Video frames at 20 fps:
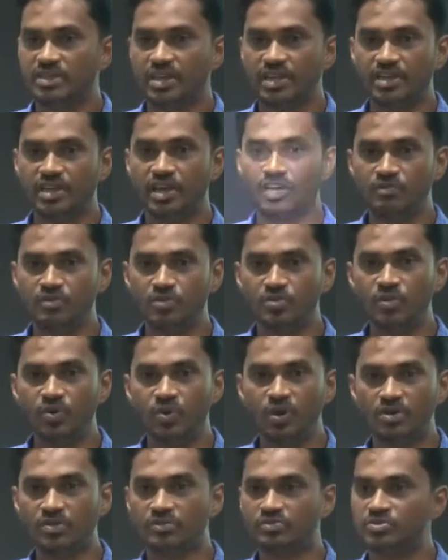Like I would
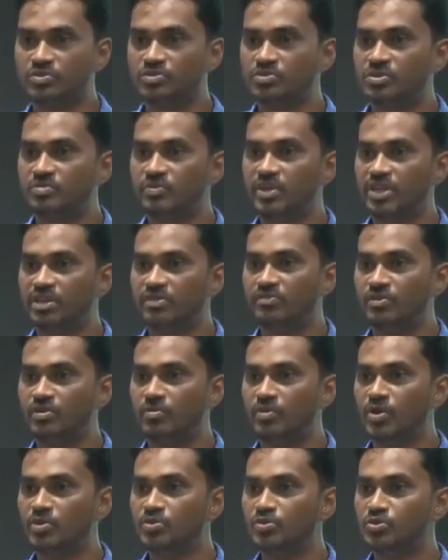go out of social media for
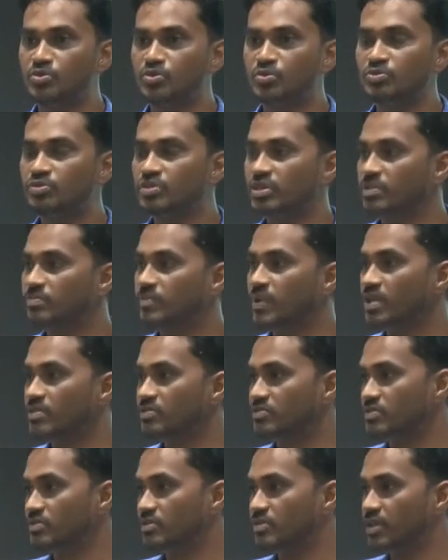about 2-3
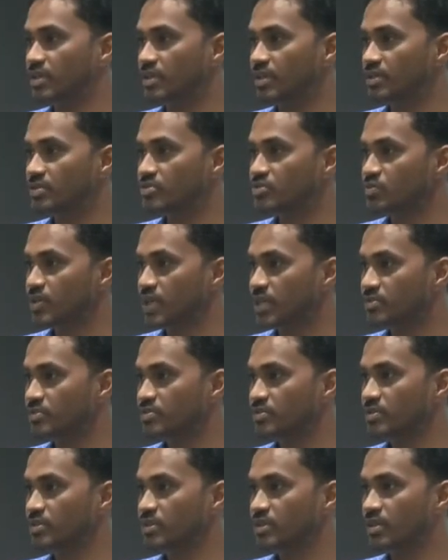months in a
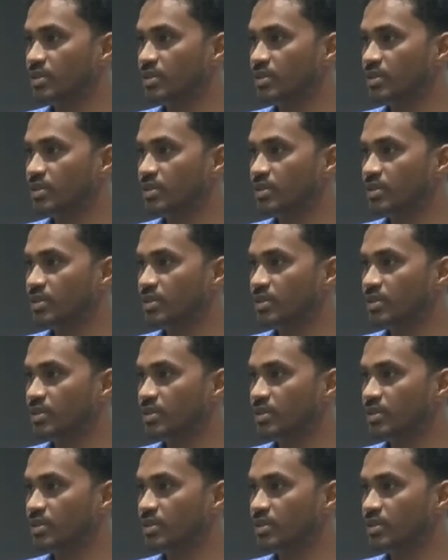stretch.